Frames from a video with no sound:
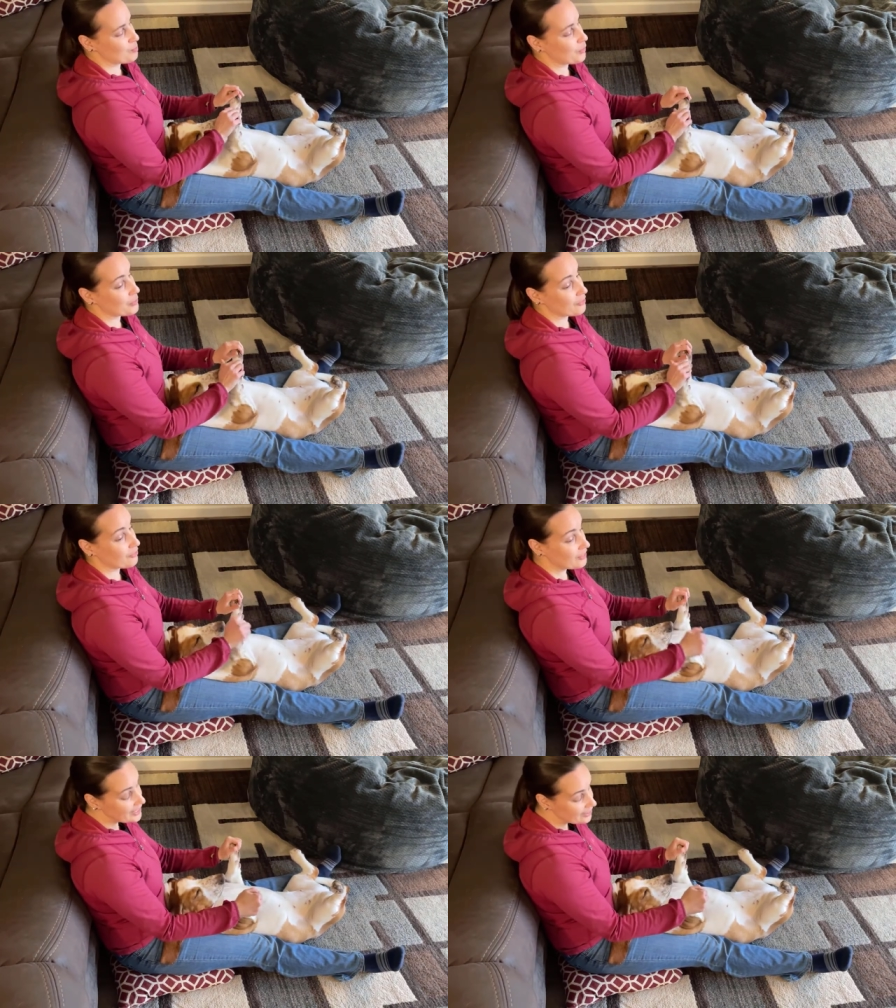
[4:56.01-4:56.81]
both the
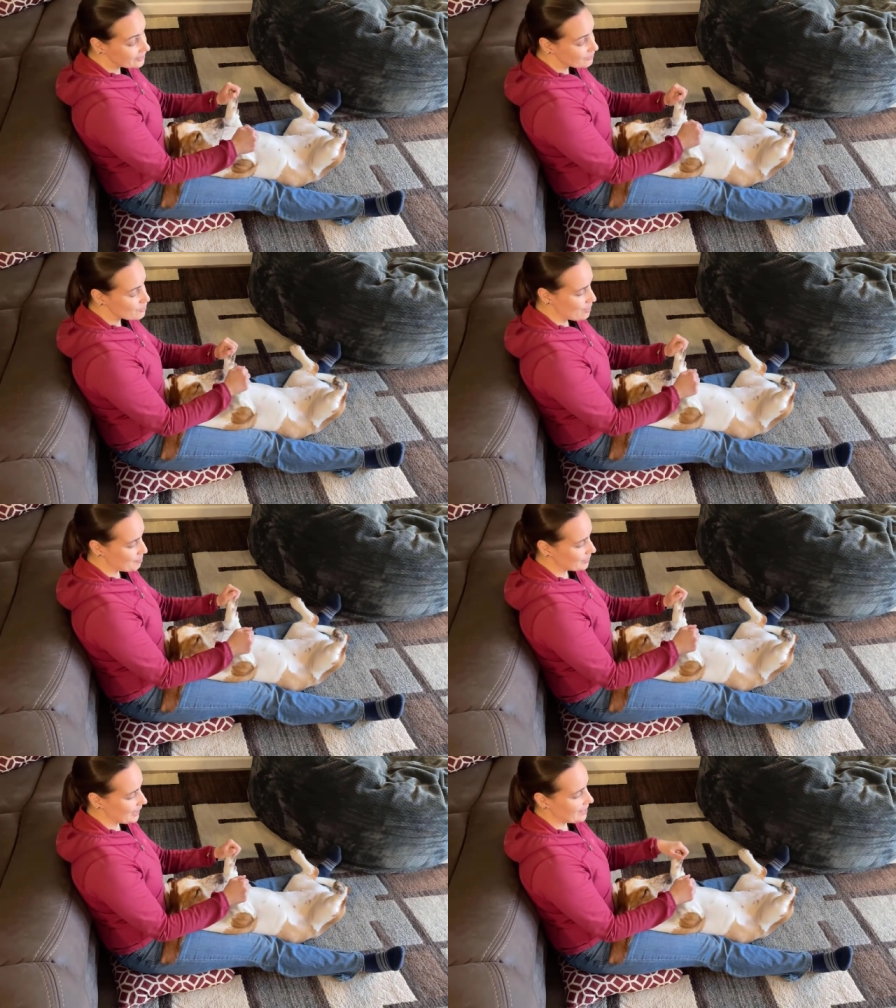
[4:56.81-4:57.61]
feel of the
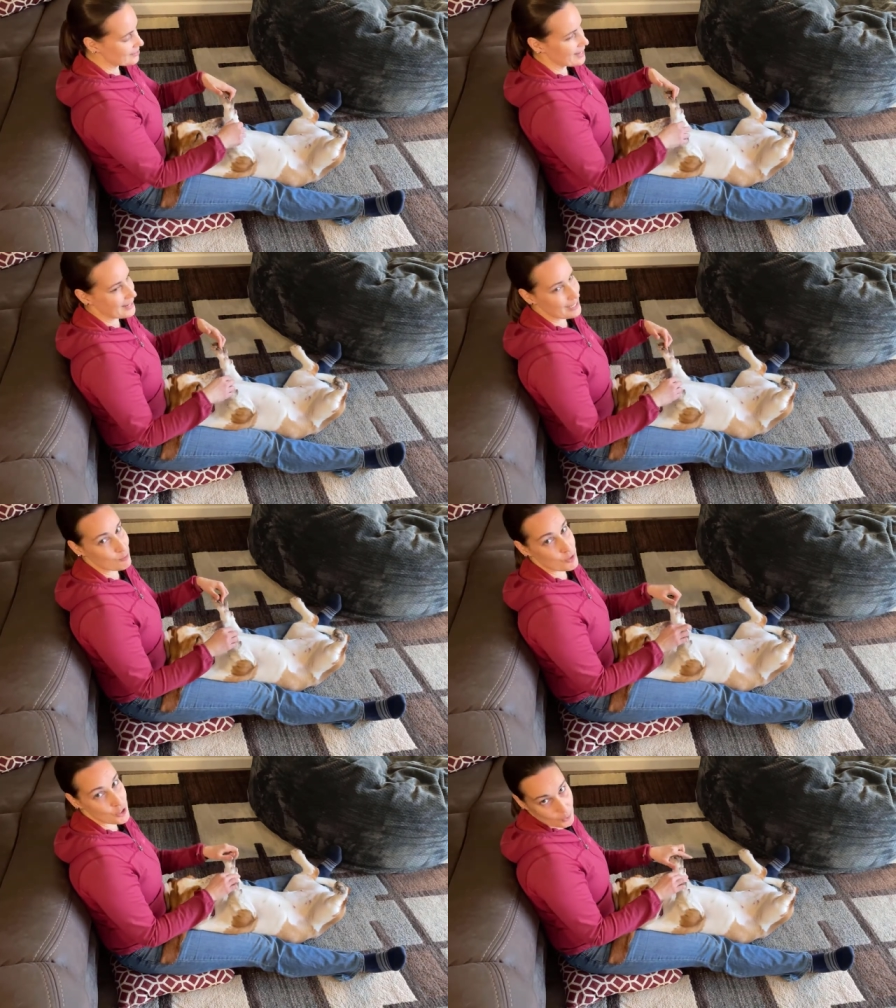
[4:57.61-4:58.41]
Dremel nails, I can get
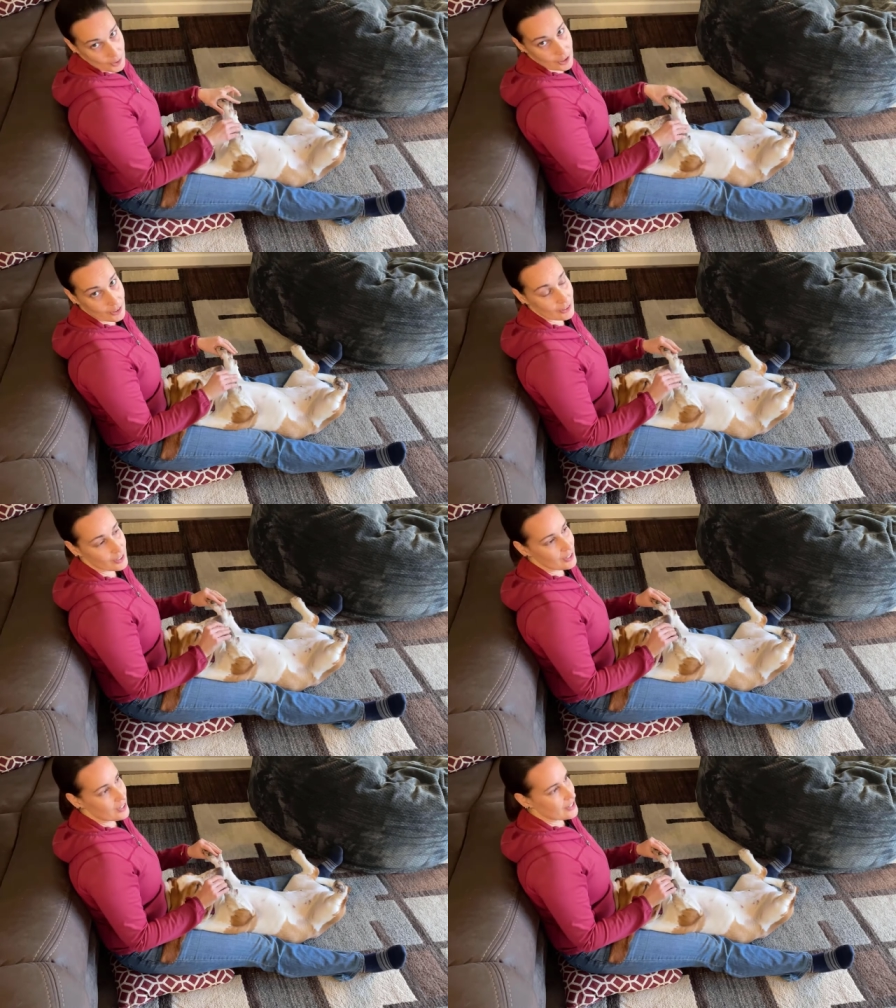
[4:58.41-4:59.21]
them shorter
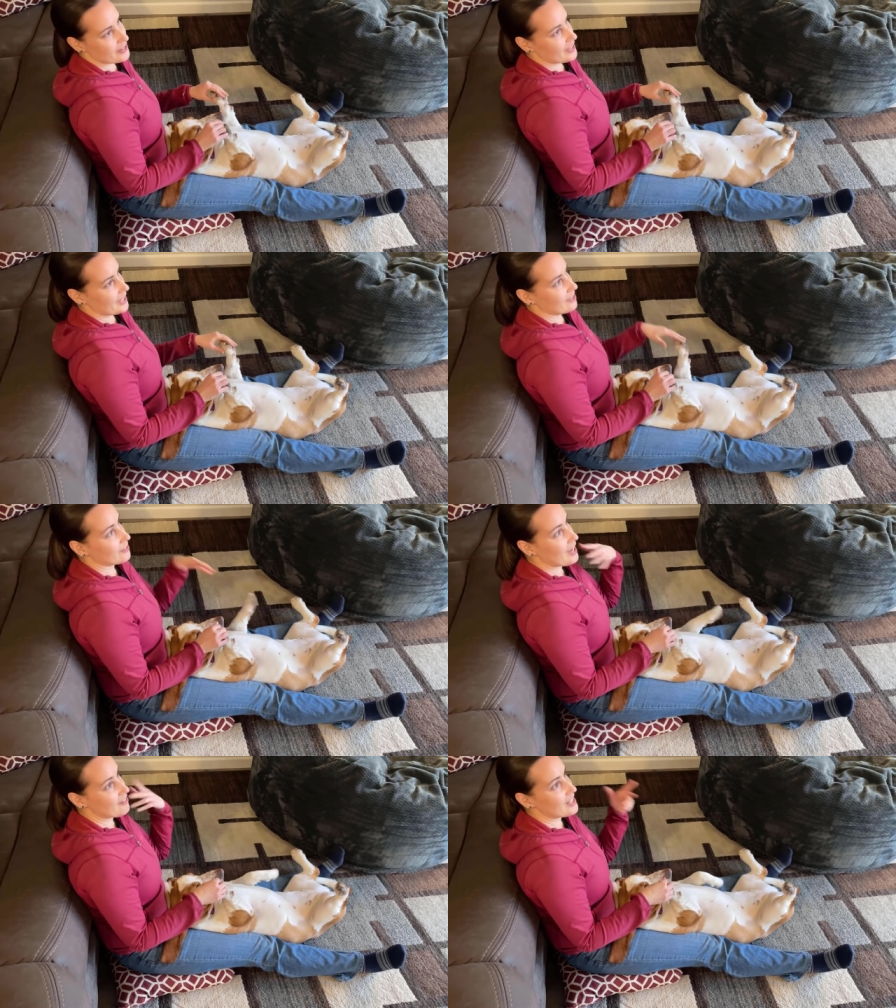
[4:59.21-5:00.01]
so that I
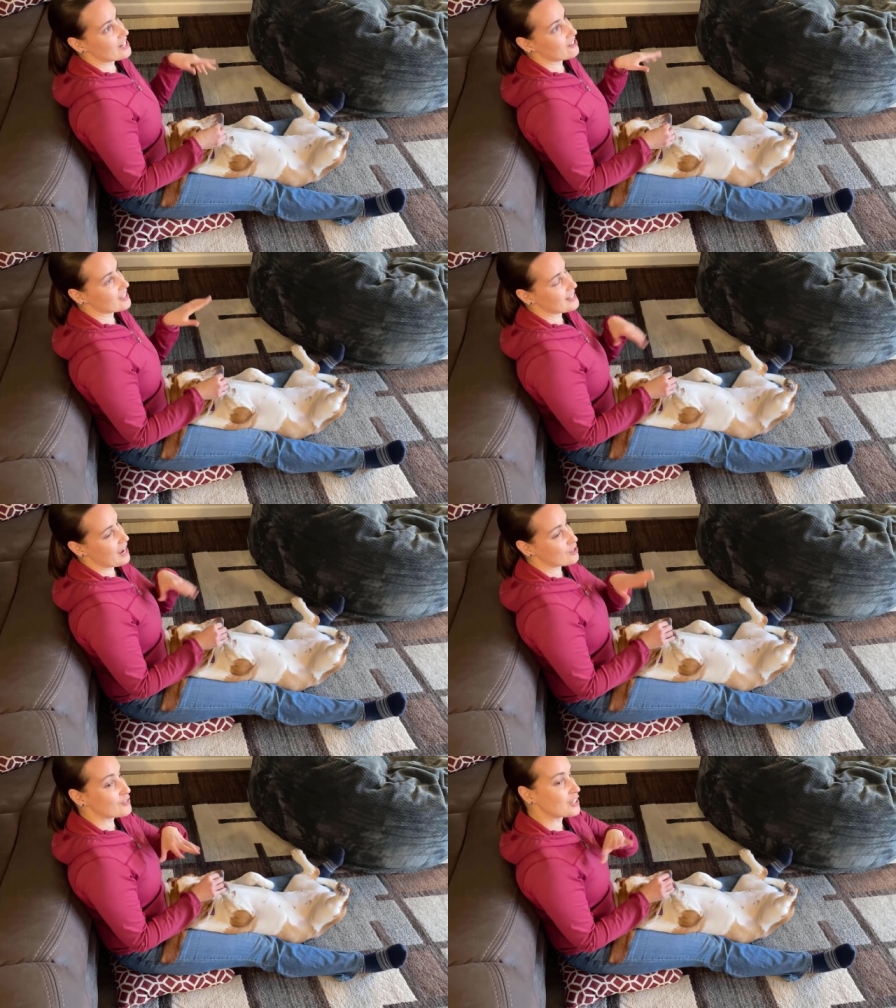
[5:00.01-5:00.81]
don't have to hear the
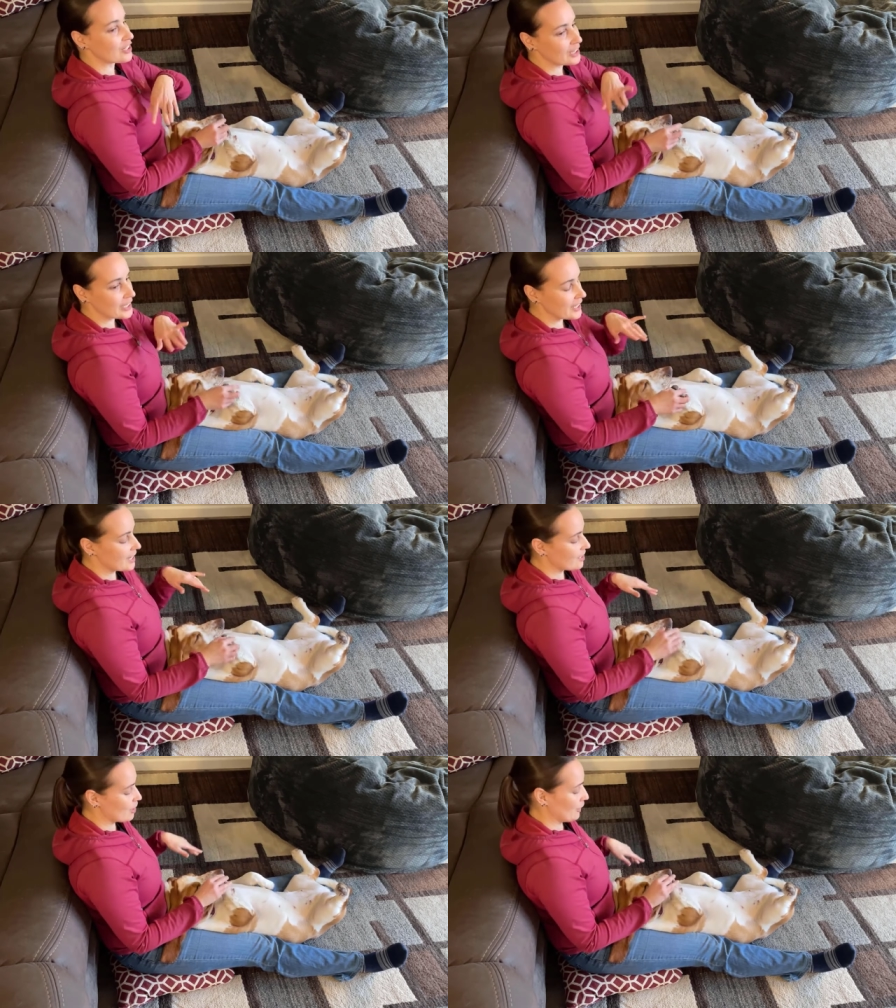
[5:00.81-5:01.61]
sound of their
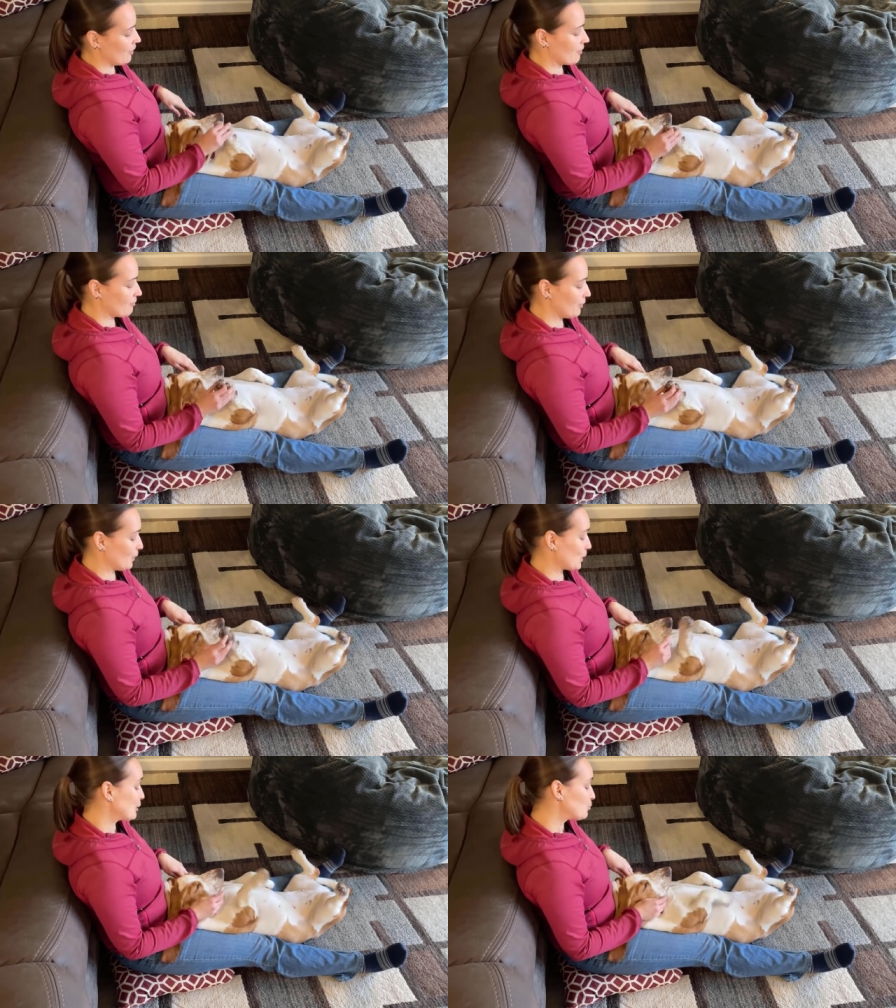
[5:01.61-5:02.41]
clicking on the hard
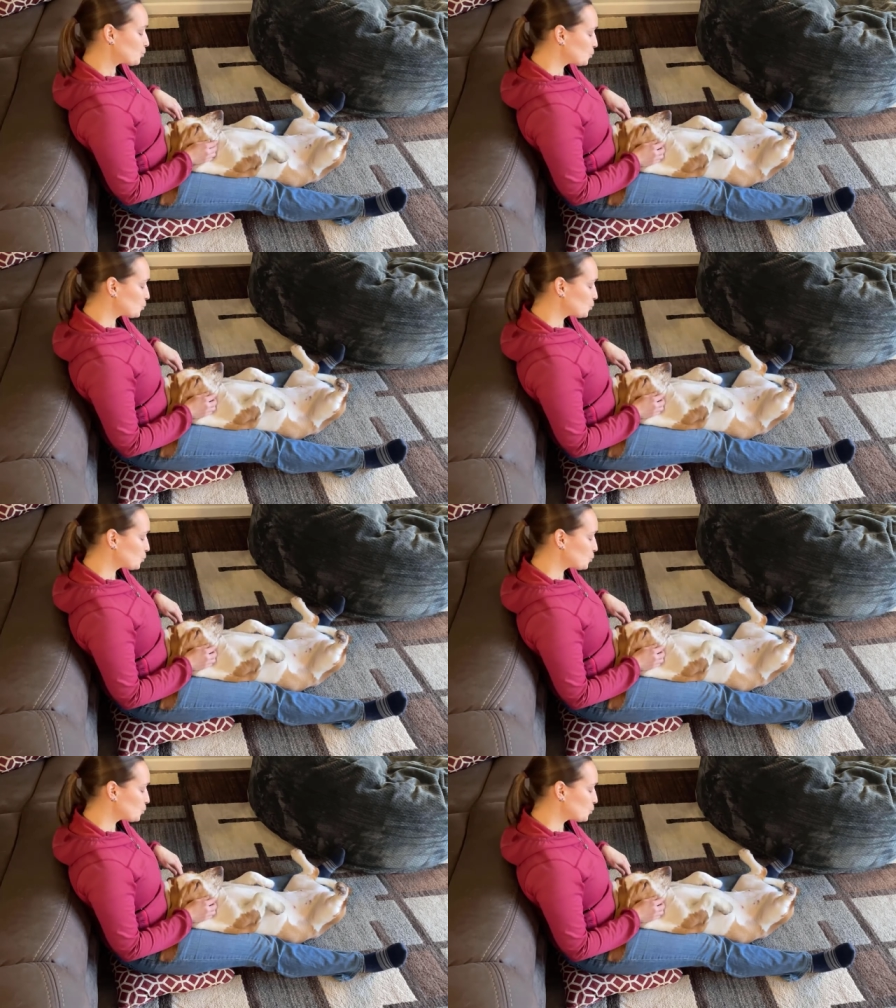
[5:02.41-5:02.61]
floor.